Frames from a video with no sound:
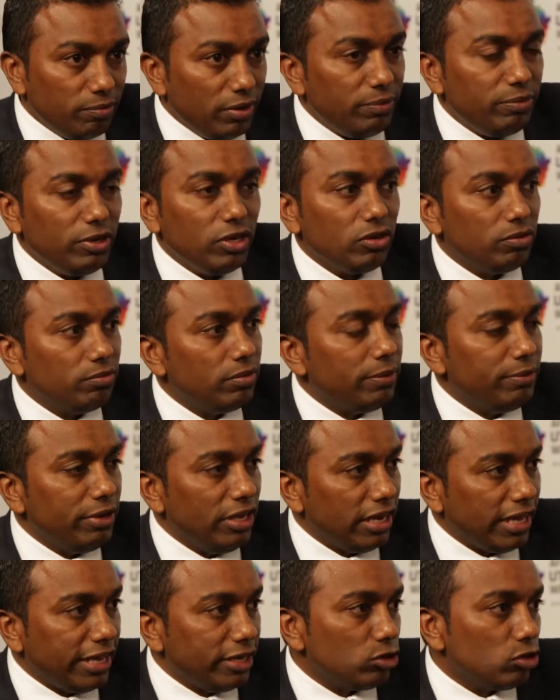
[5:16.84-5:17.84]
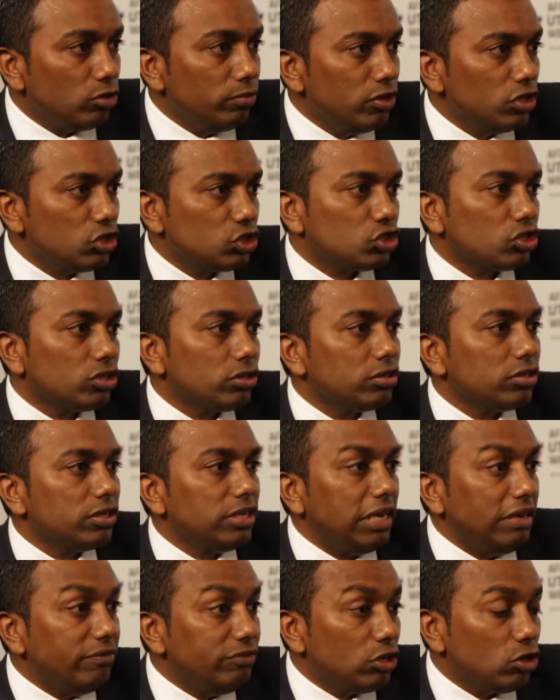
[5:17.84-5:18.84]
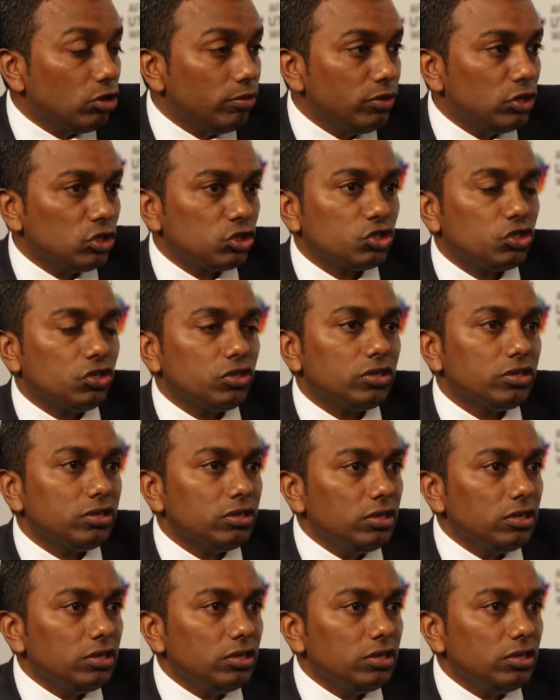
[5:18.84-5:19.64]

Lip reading: maybe light commercial, heavy commercial.